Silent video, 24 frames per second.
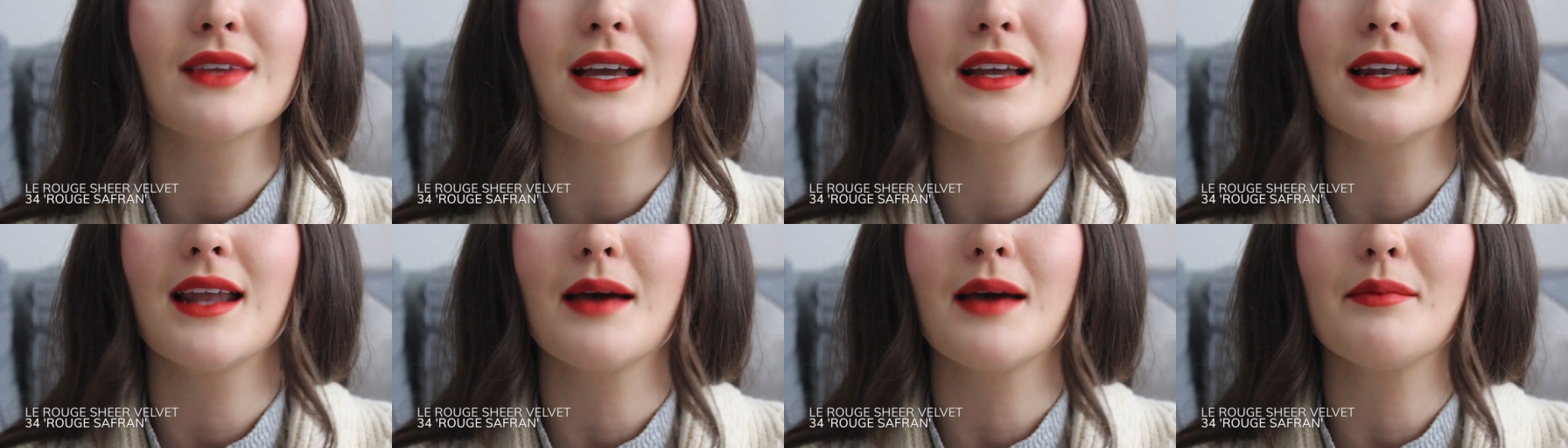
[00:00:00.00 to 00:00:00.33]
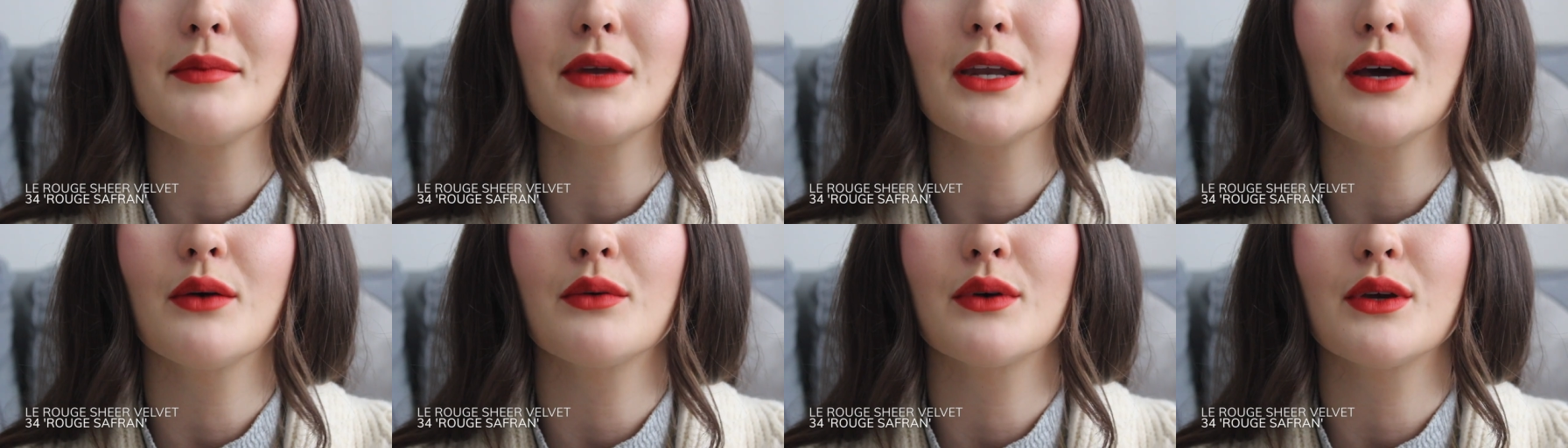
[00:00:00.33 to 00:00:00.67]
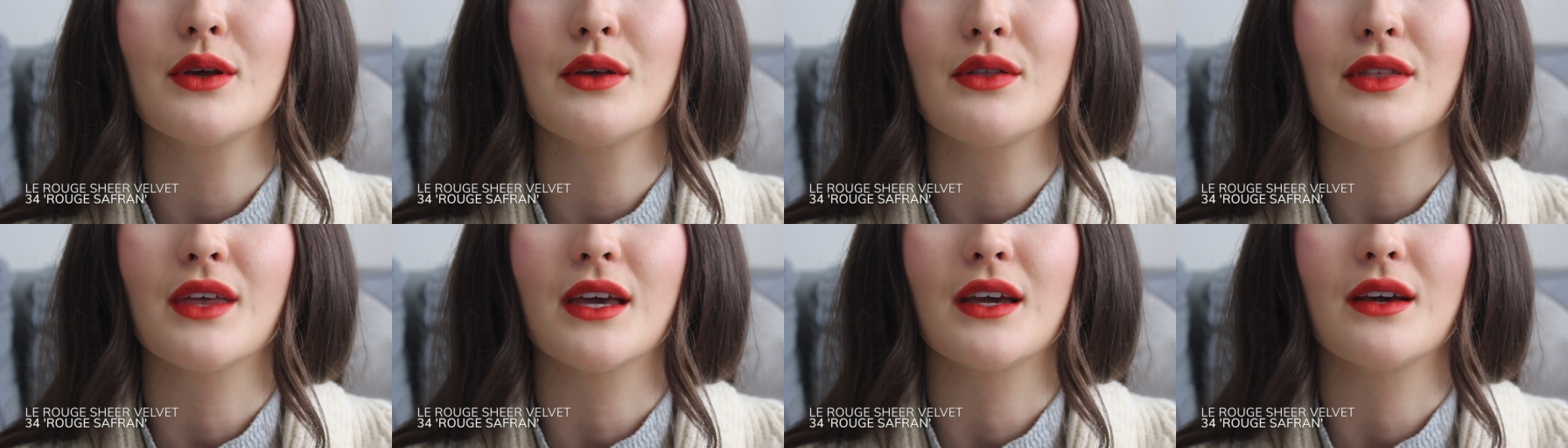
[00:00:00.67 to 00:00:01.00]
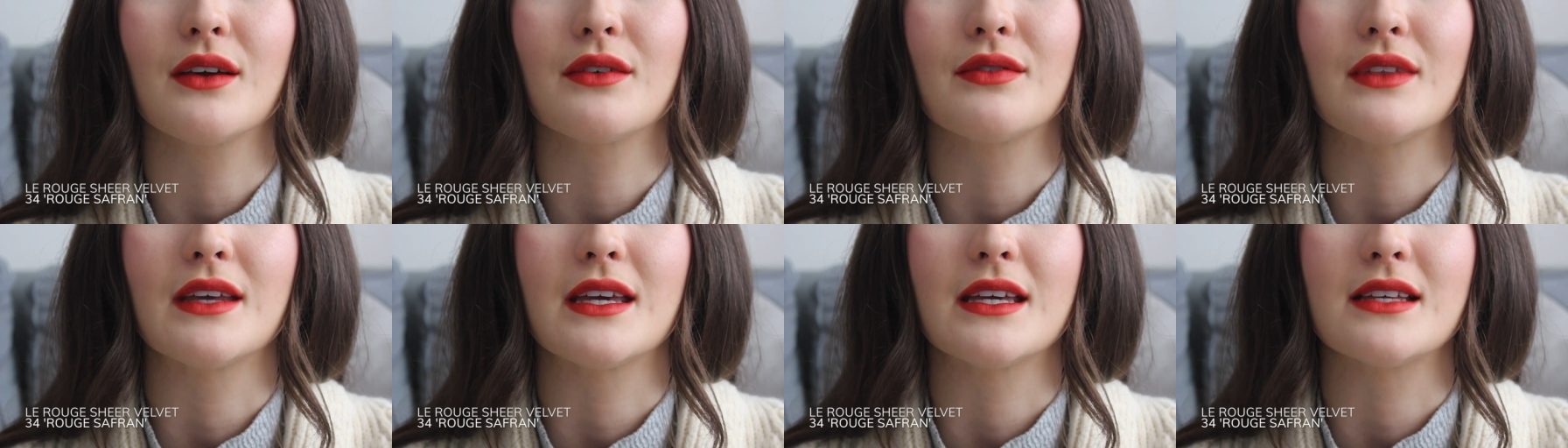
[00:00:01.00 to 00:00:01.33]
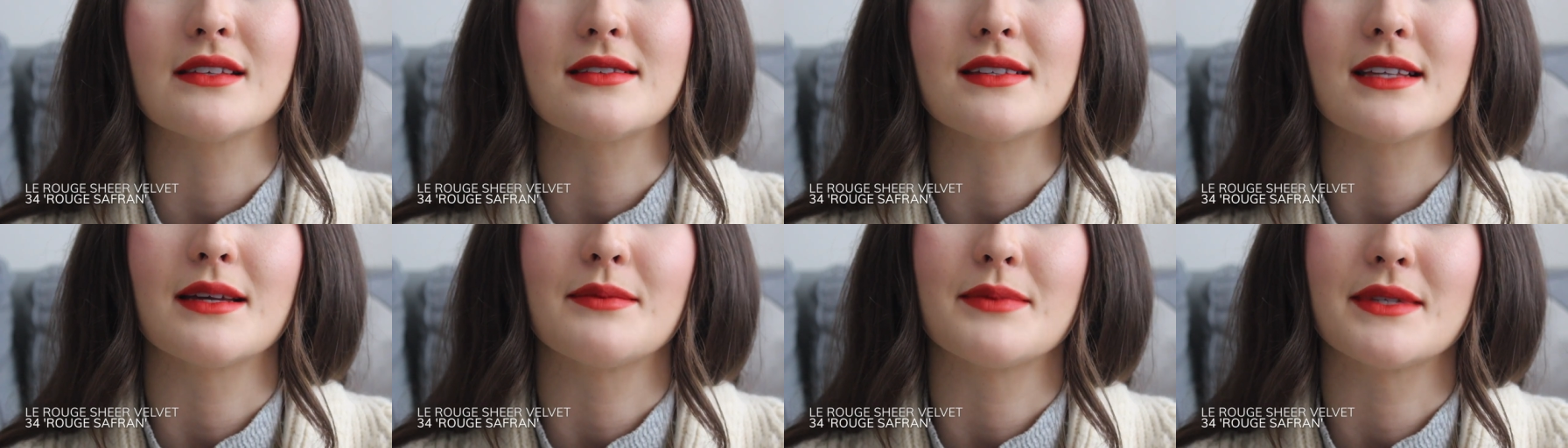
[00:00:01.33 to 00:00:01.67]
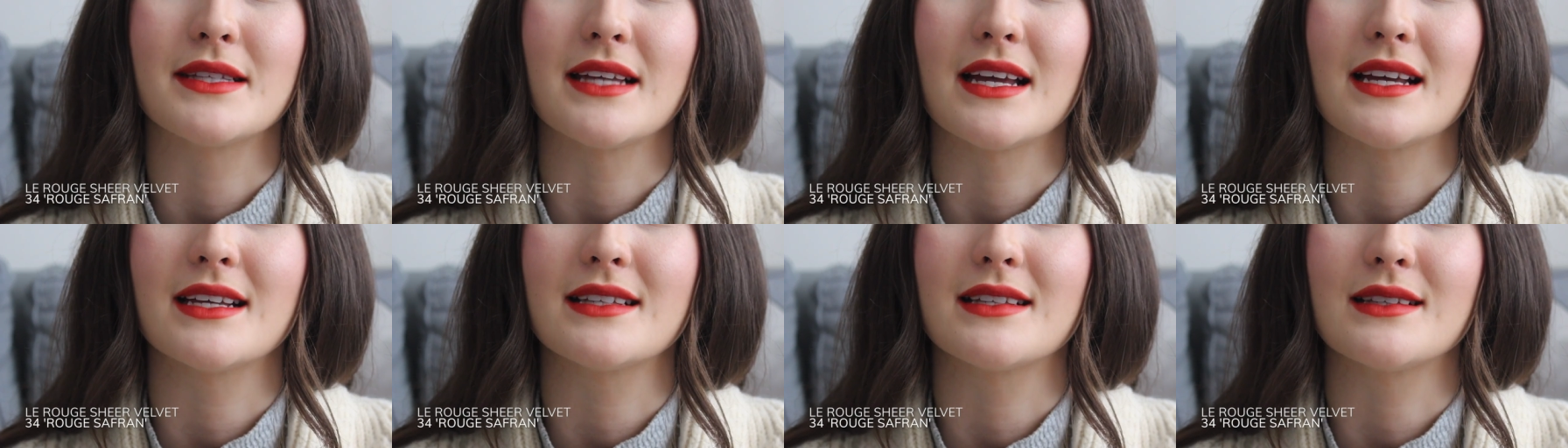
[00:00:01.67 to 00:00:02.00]
Let me know what you think of these
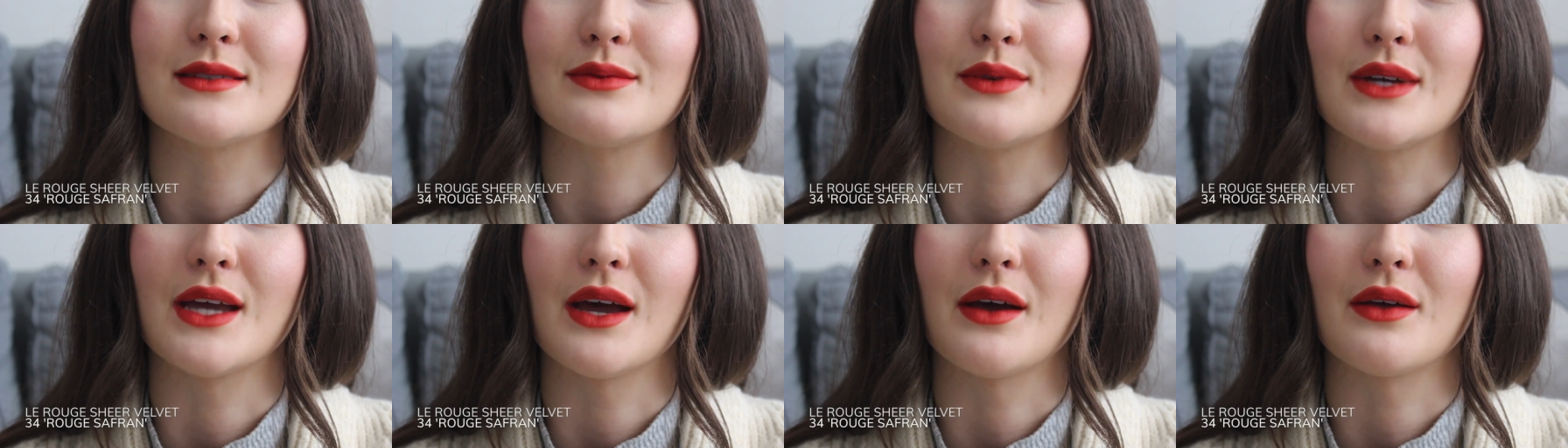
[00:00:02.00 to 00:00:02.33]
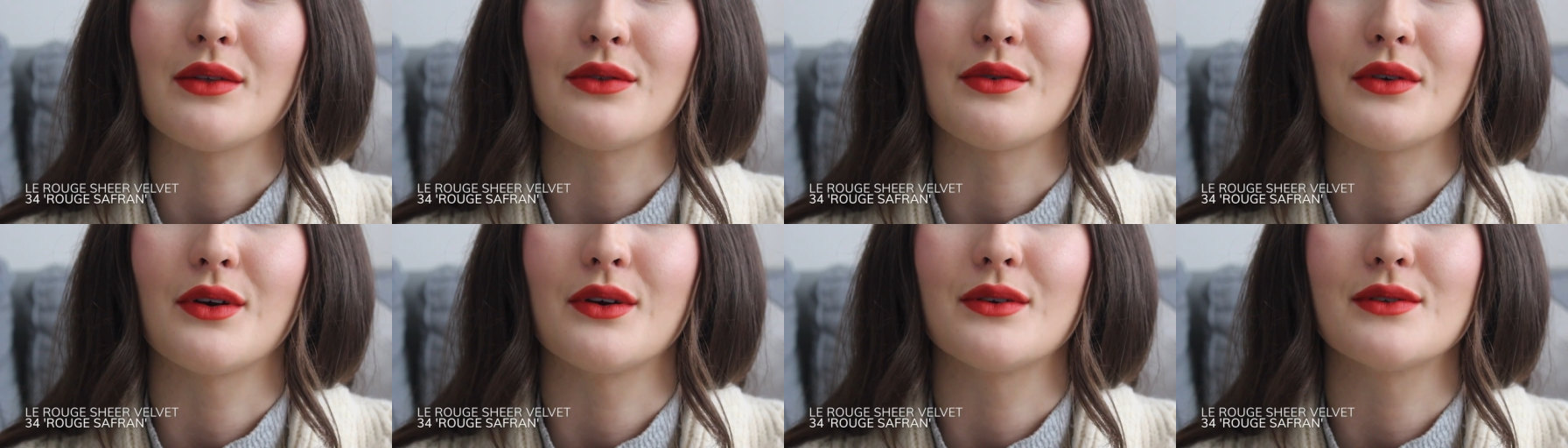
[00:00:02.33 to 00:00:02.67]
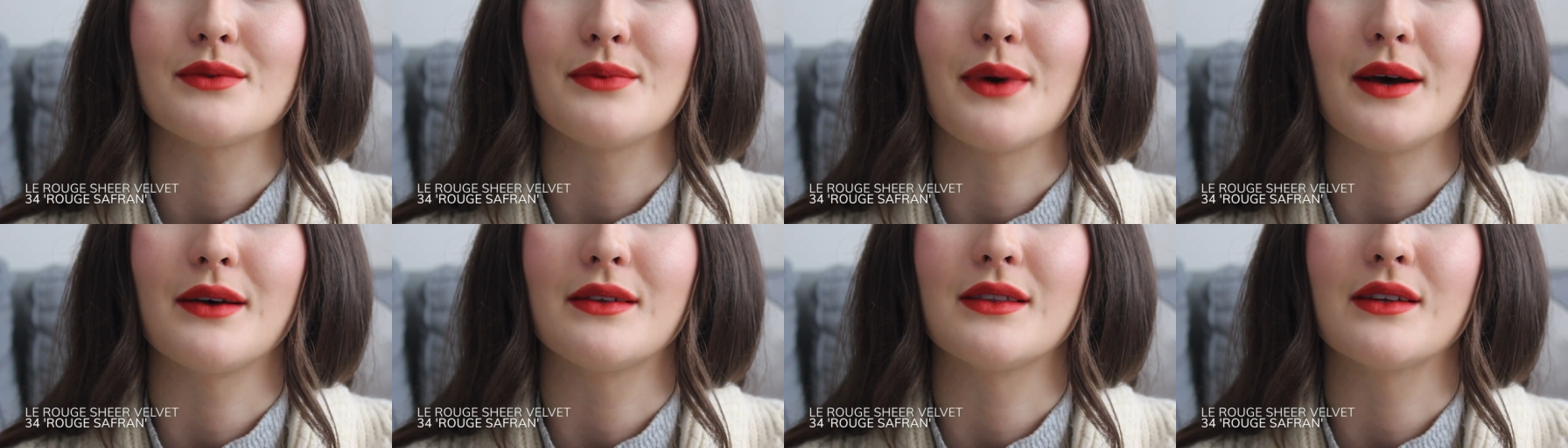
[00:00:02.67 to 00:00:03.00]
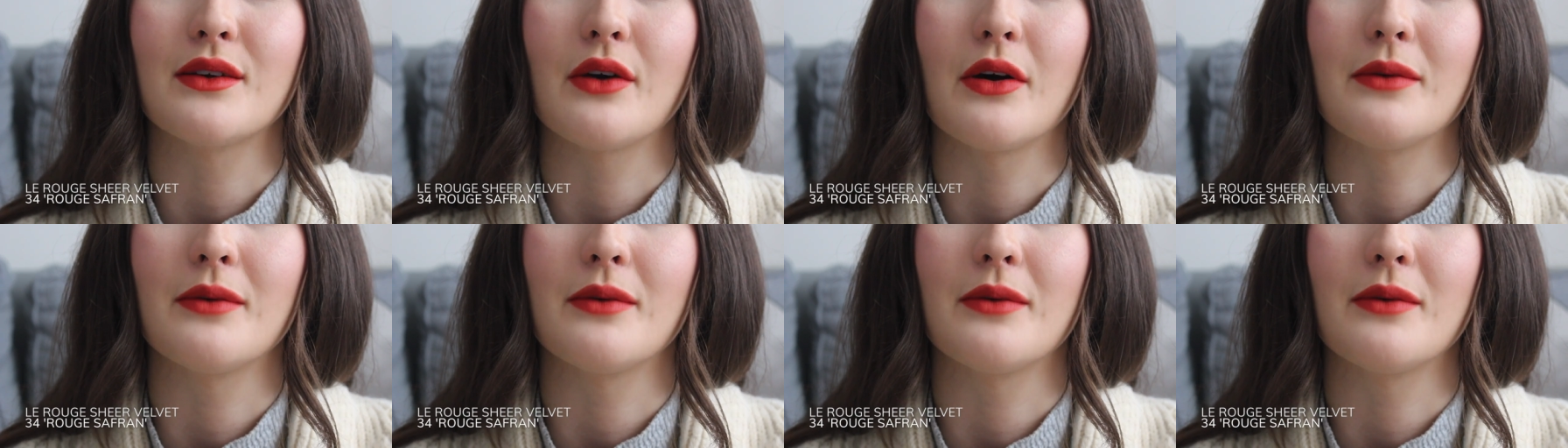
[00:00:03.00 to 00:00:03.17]
lipsticks as we go through as well in the